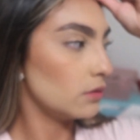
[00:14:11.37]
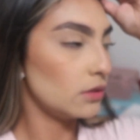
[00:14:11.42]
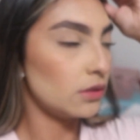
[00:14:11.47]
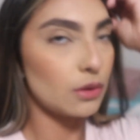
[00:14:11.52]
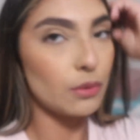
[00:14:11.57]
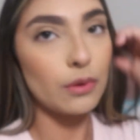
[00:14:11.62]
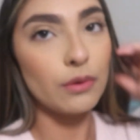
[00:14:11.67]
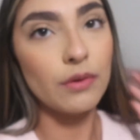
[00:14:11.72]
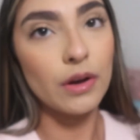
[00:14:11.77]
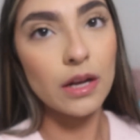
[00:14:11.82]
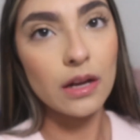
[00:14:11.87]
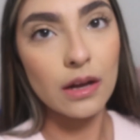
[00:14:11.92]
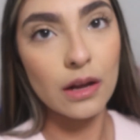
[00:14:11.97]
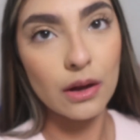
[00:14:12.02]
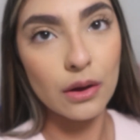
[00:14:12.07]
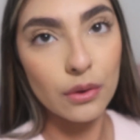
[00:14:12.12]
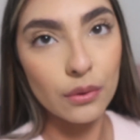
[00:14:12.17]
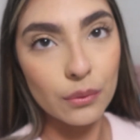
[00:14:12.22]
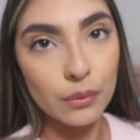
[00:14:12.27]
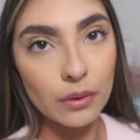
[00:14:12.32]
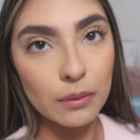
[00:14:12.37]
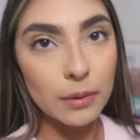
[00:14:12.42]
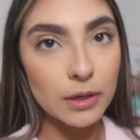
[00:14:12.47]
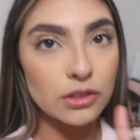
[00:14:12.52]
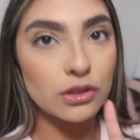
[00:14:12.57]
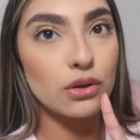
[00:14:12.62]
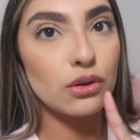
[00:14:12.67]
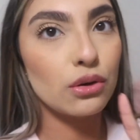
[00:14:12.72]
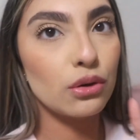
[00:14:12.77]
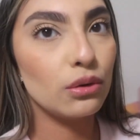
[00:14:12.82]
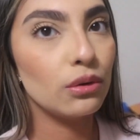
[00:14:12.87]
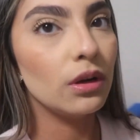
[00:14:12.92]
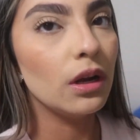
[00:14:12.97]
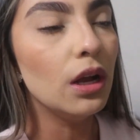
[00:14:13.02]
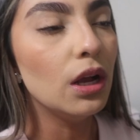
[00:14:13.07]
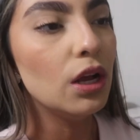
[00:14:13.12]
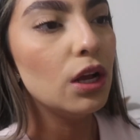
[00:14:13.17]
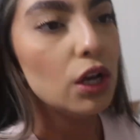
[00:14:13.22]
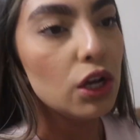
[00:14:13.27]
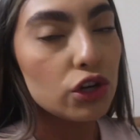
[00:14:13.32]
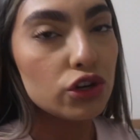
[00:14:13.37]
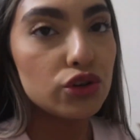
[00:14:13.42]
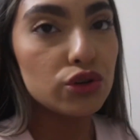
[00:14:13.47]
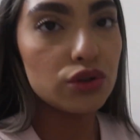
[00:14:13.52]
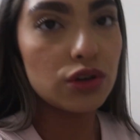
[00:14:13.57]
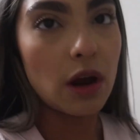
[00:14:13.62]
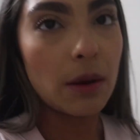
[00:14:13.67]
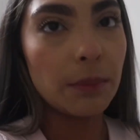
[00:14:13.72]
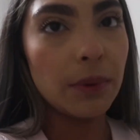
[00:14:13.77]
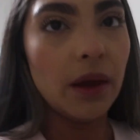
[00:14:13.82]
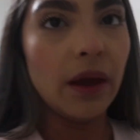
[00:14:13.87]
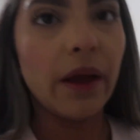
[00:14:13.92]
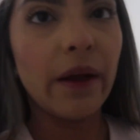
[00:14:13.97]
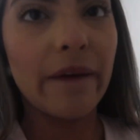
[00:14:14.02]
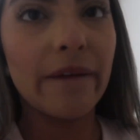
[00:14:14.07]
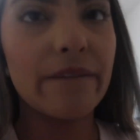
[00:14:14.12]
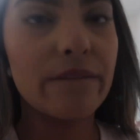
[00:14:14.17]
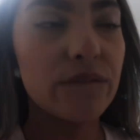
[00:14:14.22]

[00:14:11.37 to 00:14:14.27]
so we're ready now. We're about to go shoe shopping